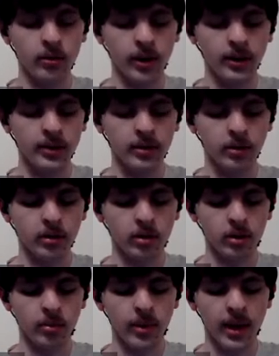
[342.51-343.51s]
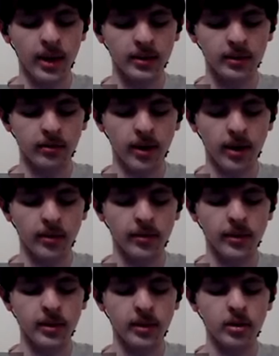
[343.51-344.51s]
to external commands rather
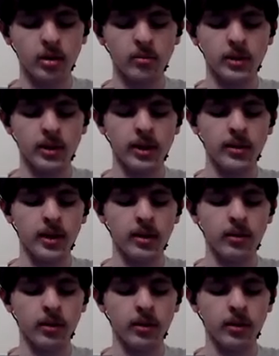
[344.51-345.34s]
than determining the